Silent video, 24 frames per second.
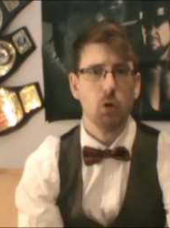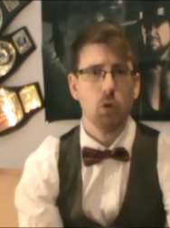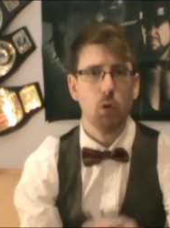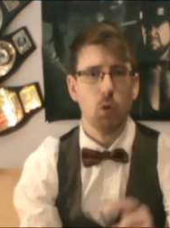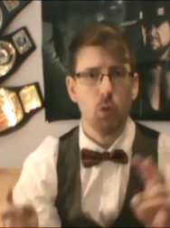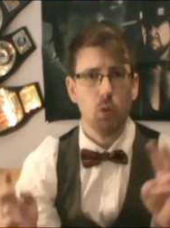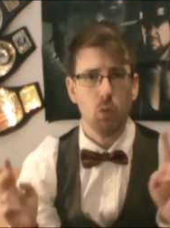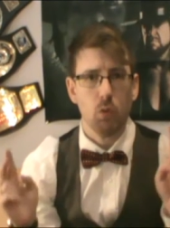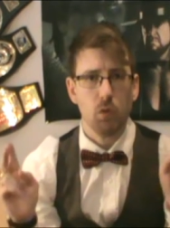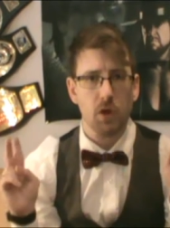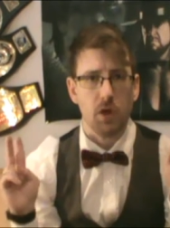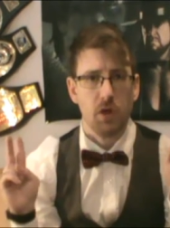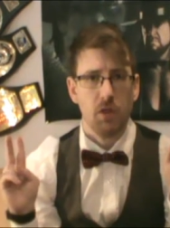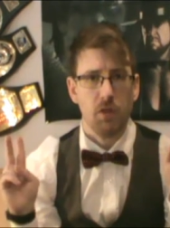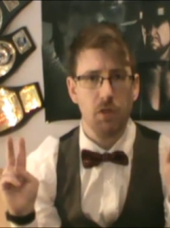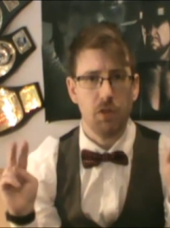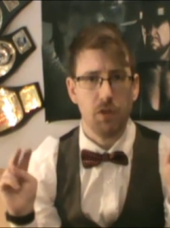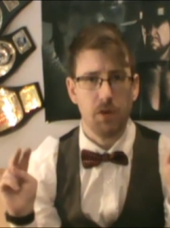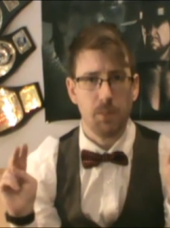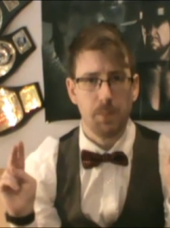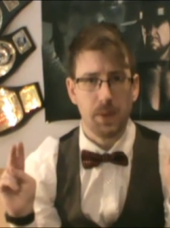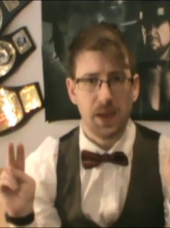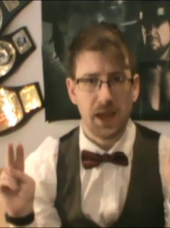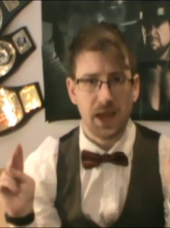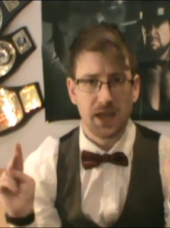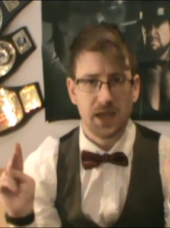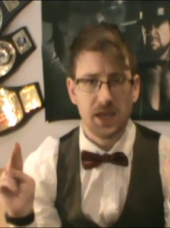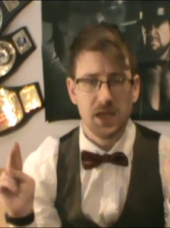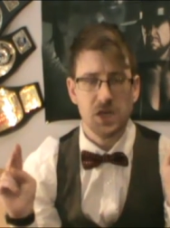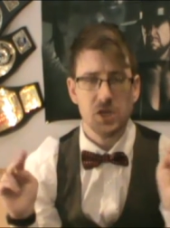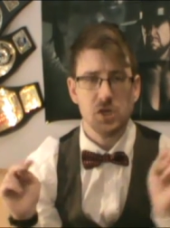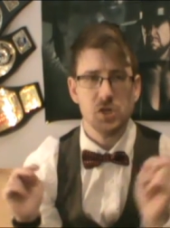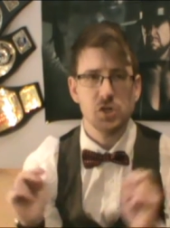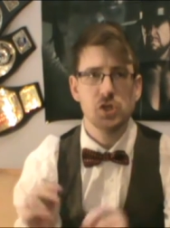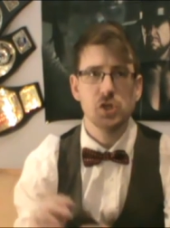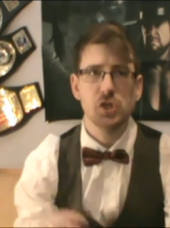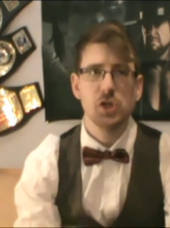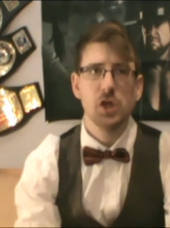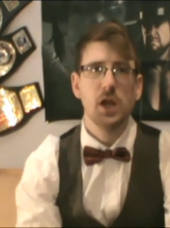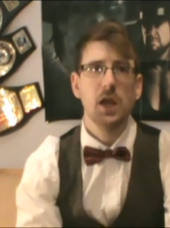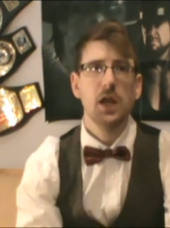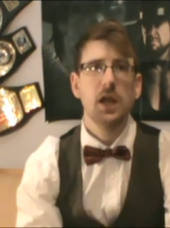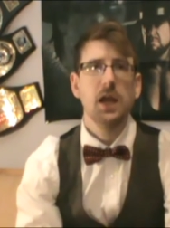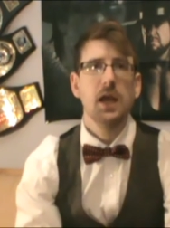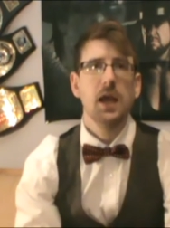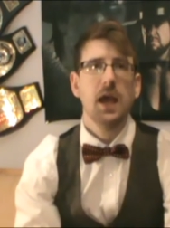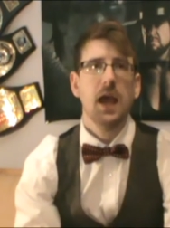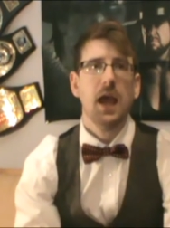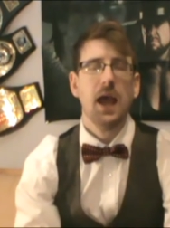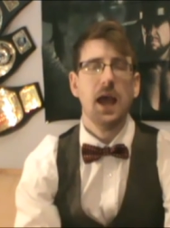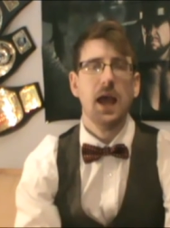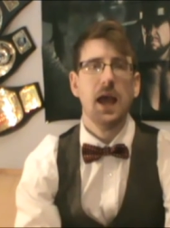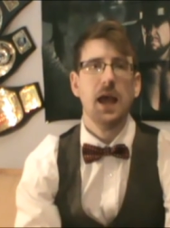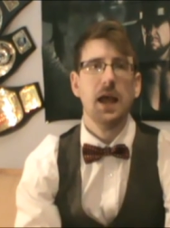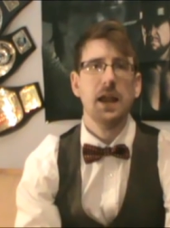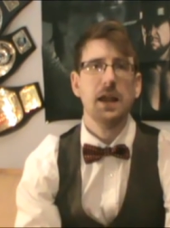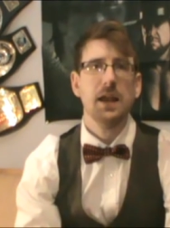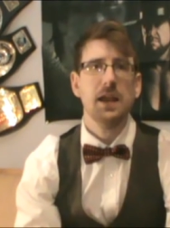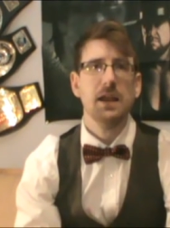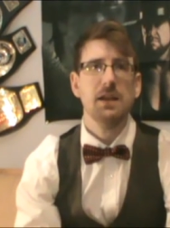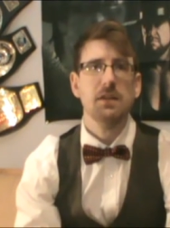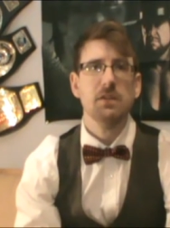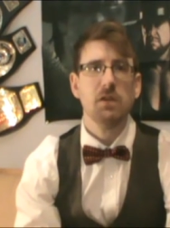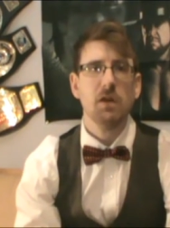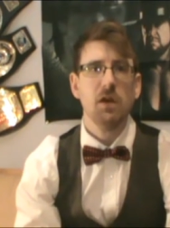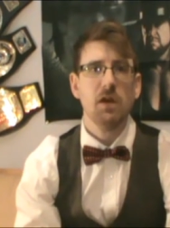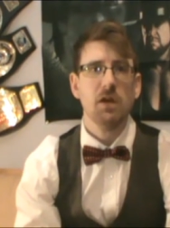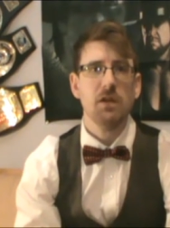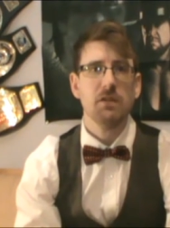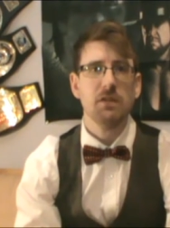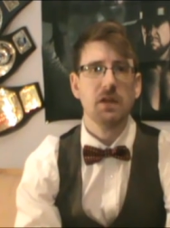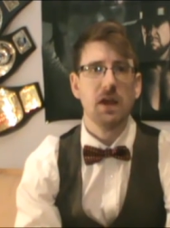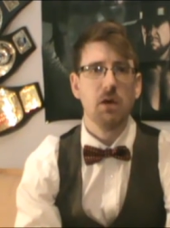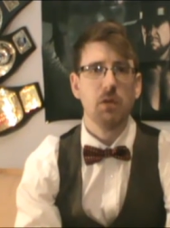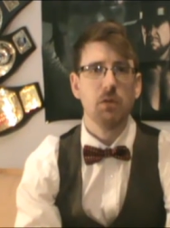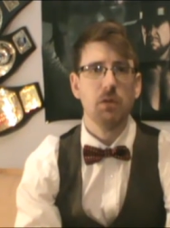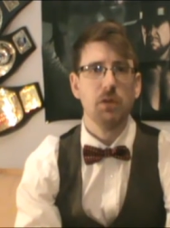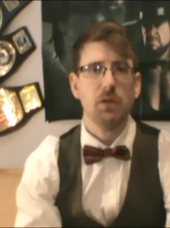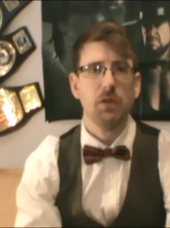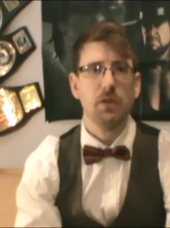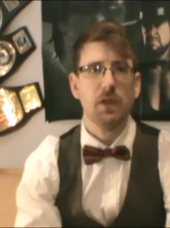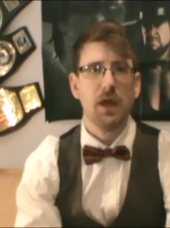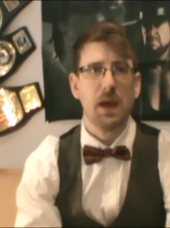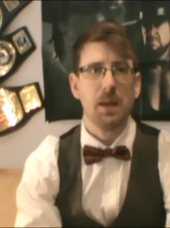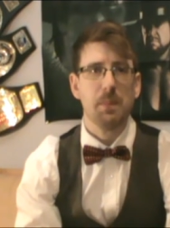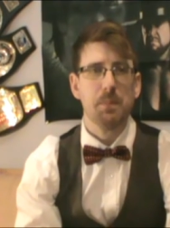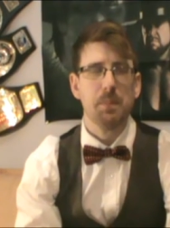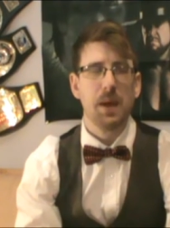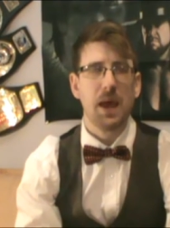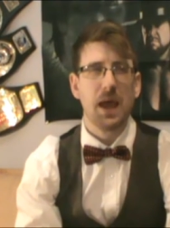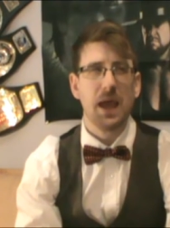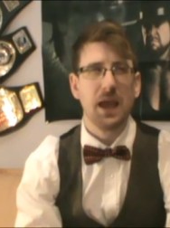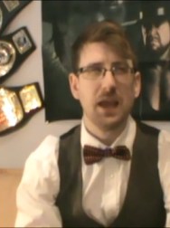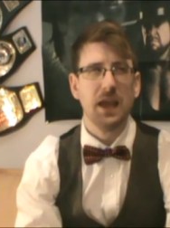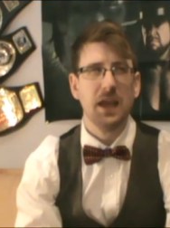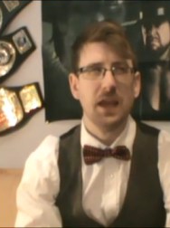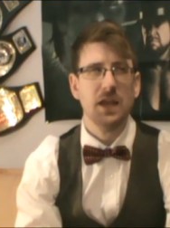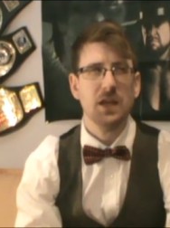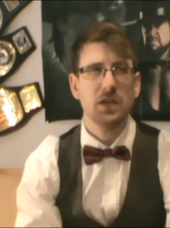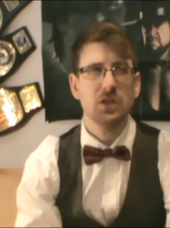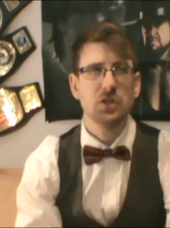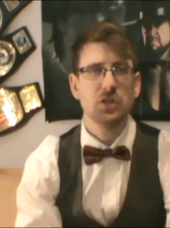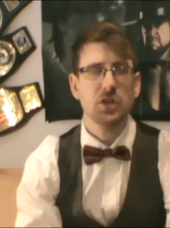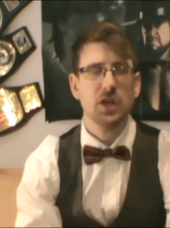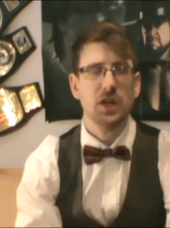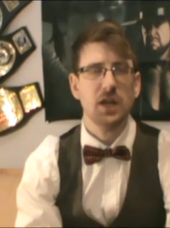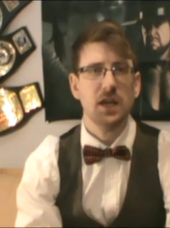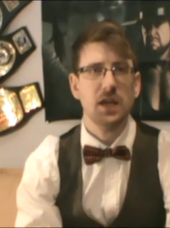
called the package. And it turns out that that package